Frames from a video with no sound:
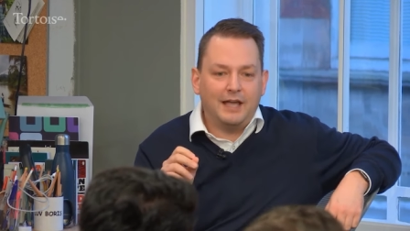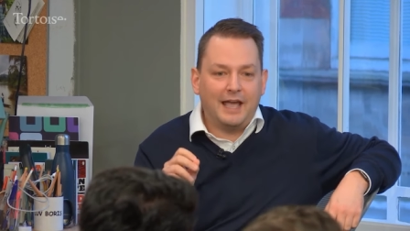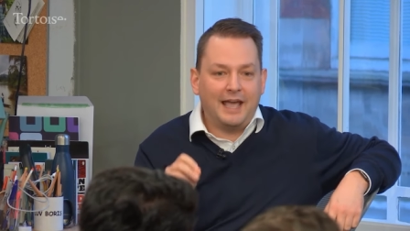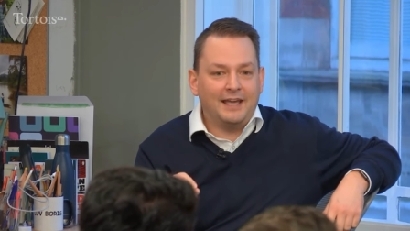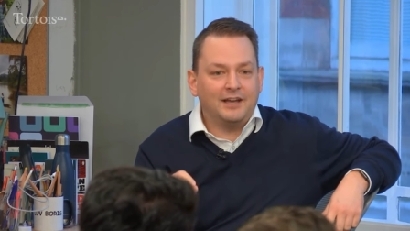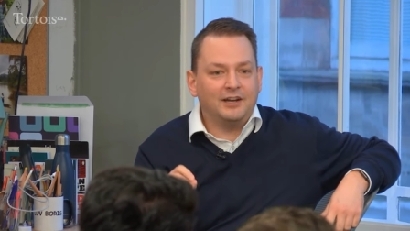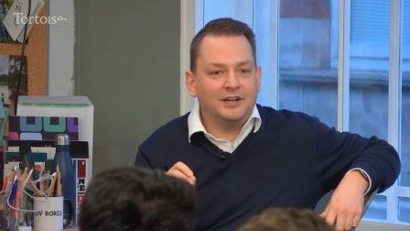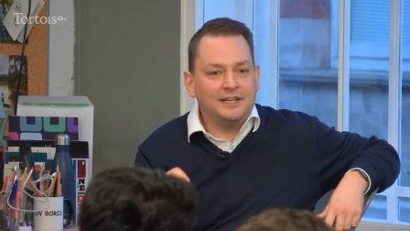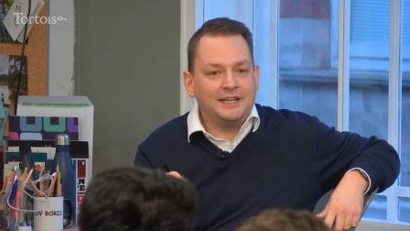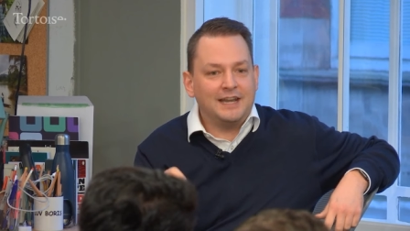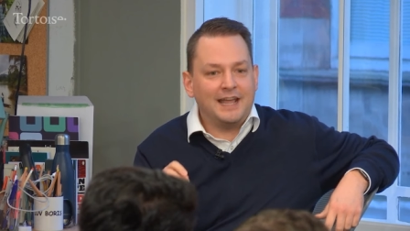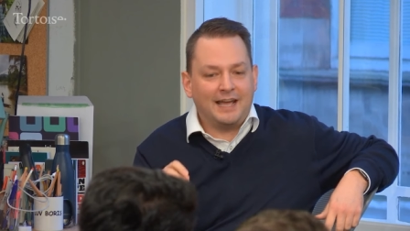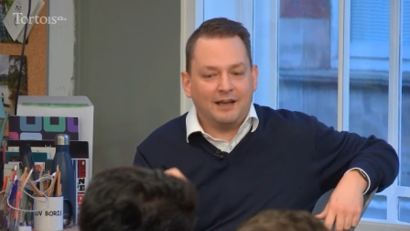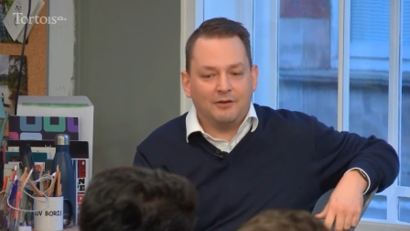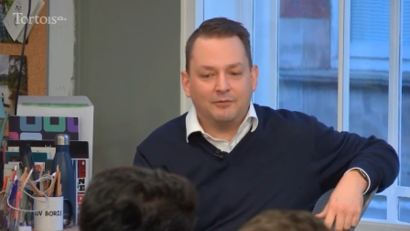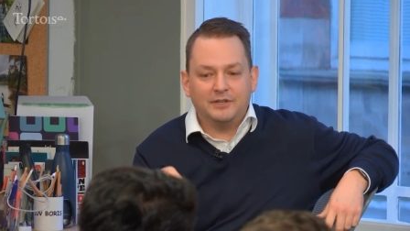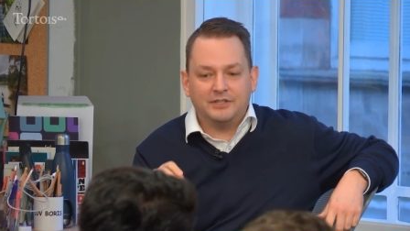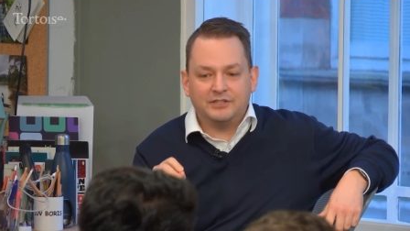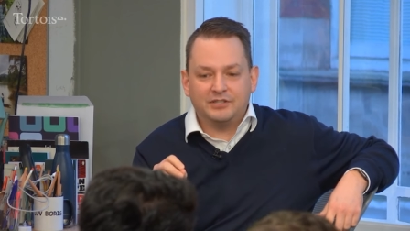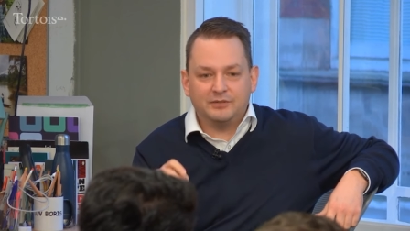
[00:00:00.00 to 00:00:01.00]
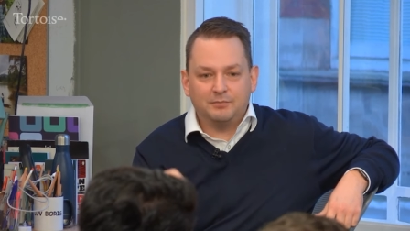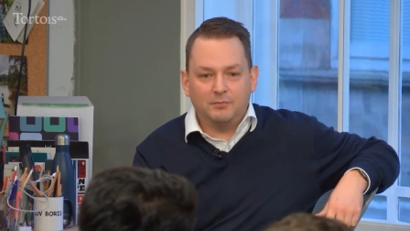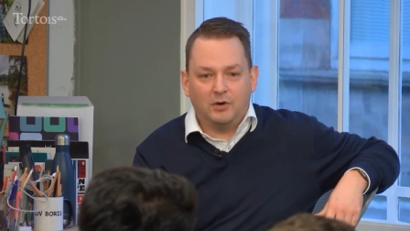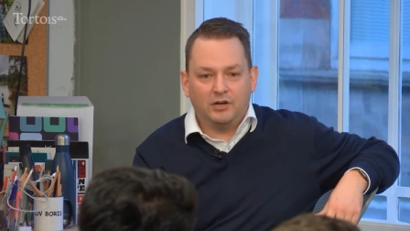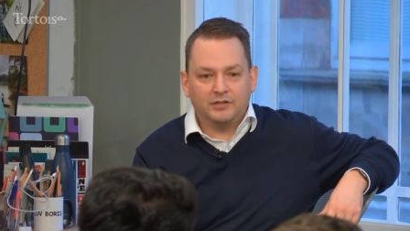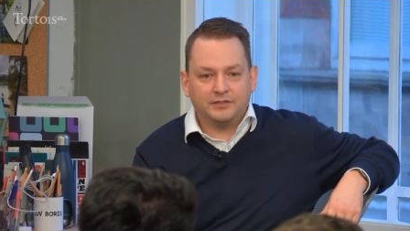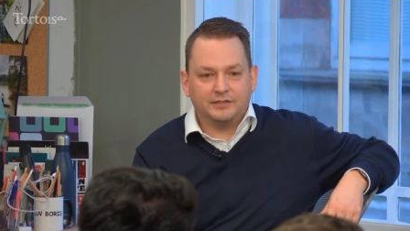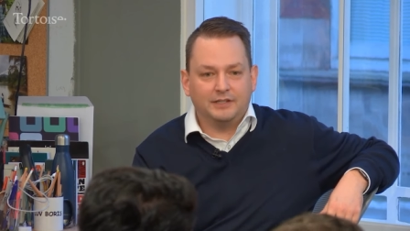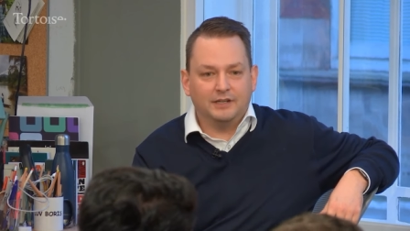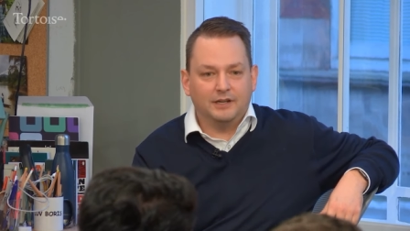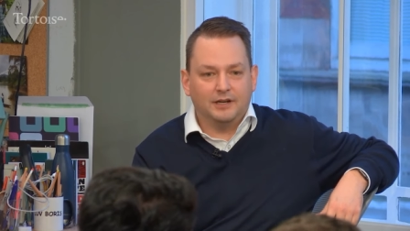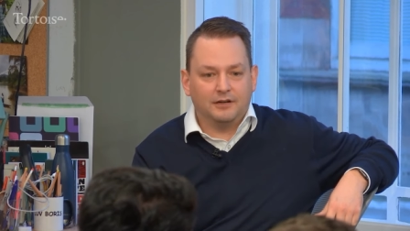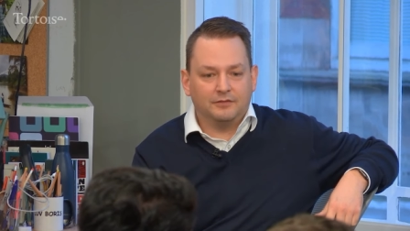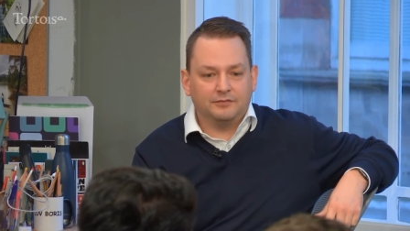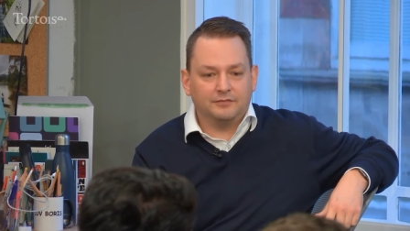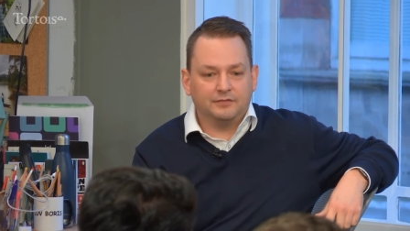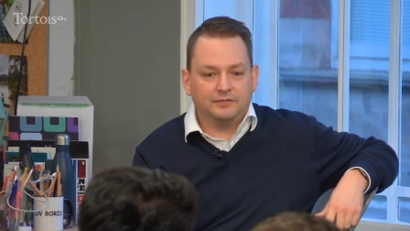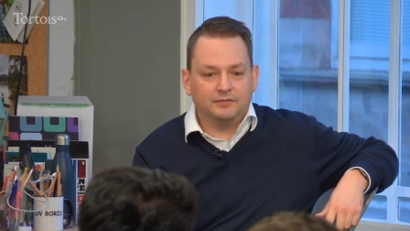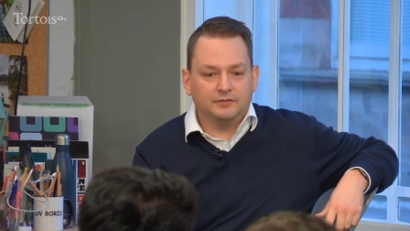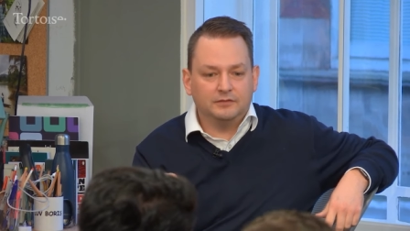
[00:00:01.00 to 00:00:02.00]
AI now is smart
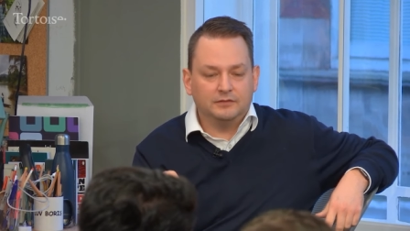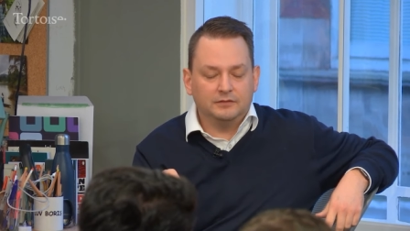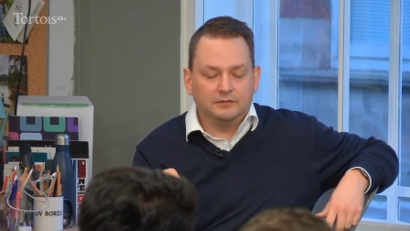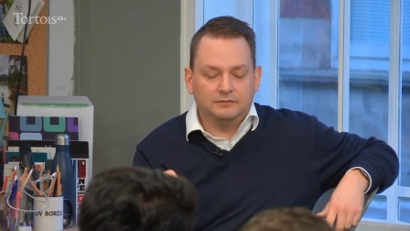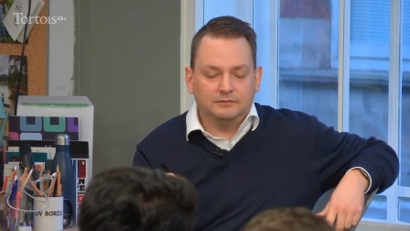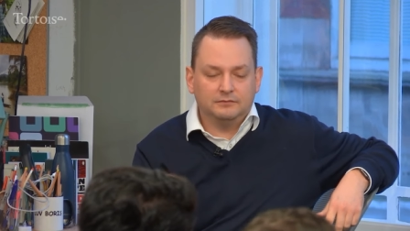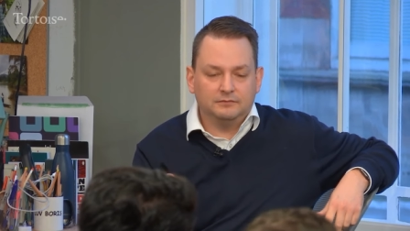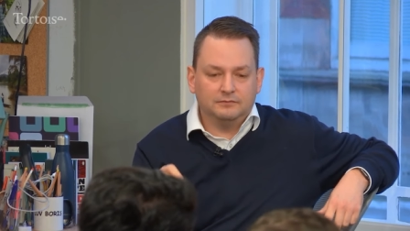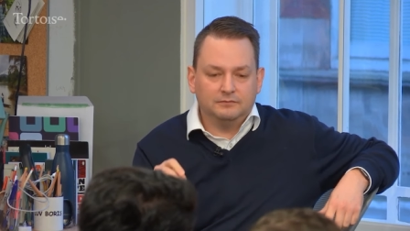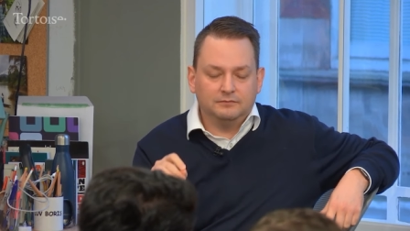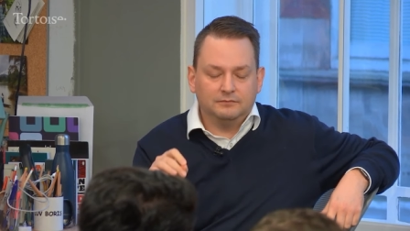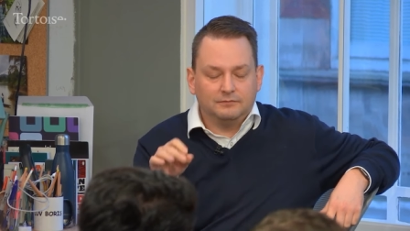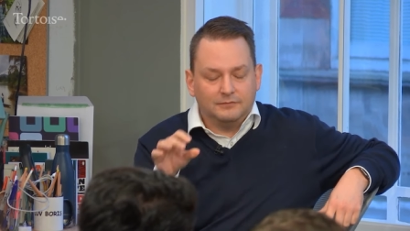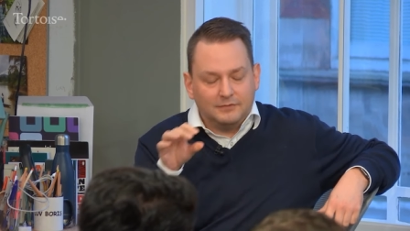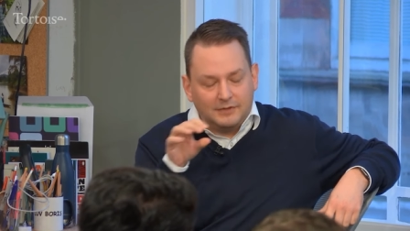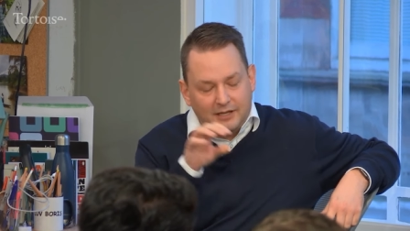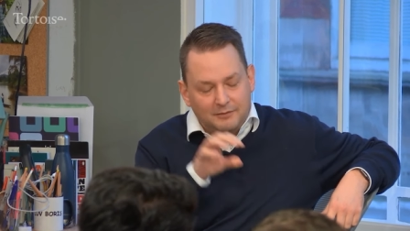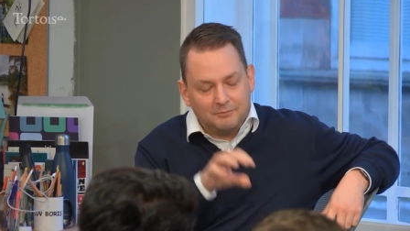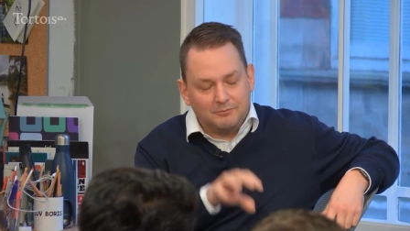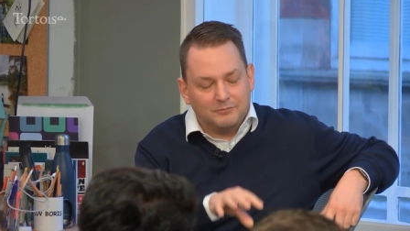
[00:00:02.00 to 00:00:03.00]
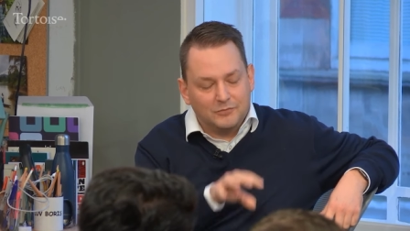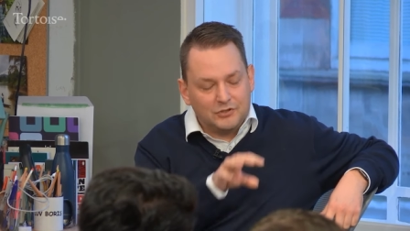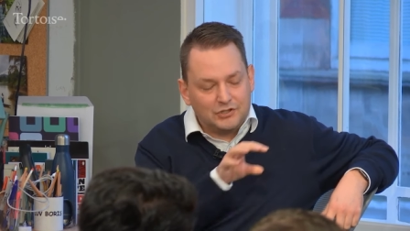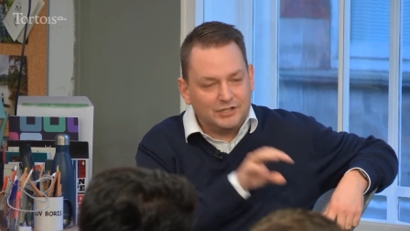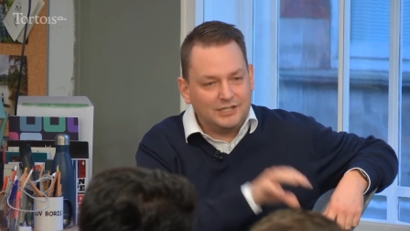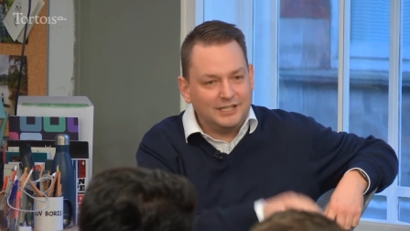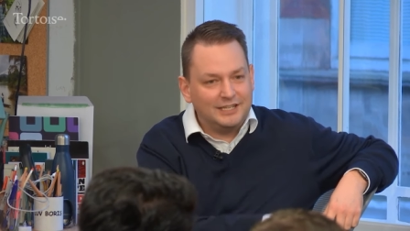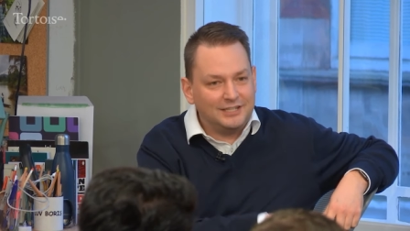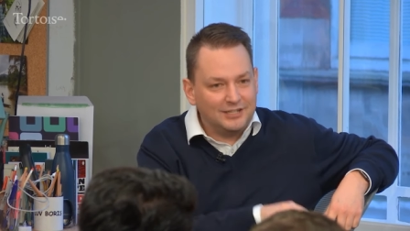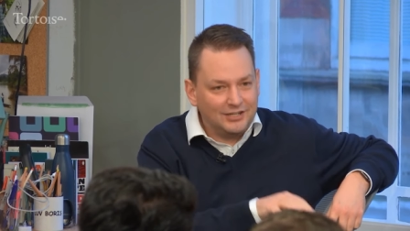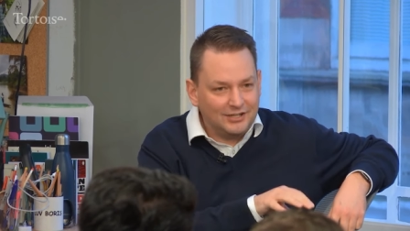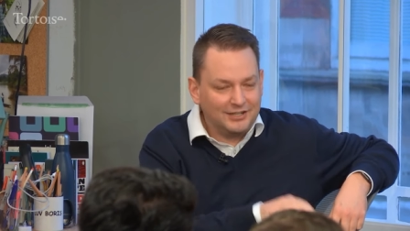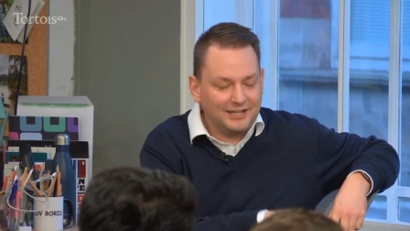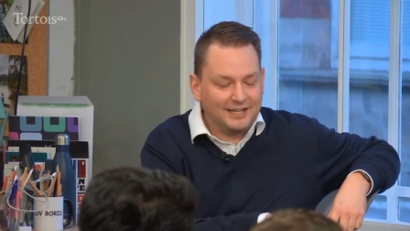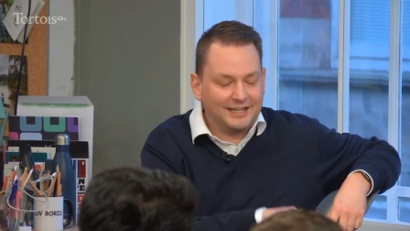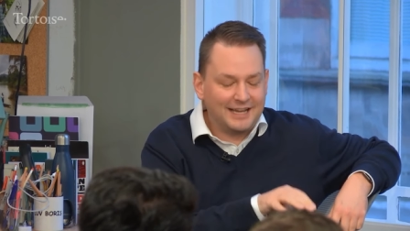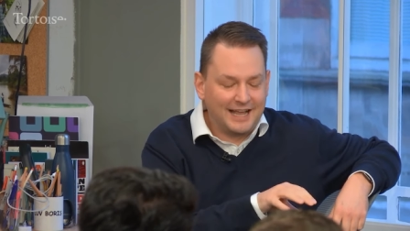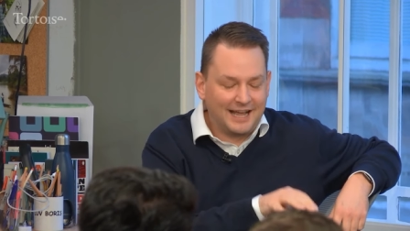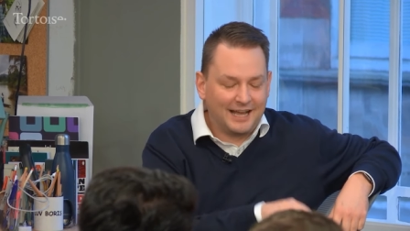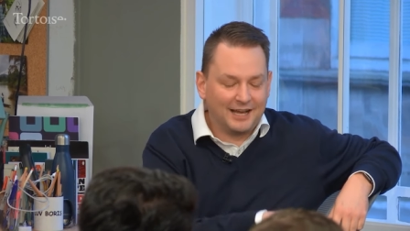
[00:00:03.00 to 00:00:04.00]
enough. Machine learning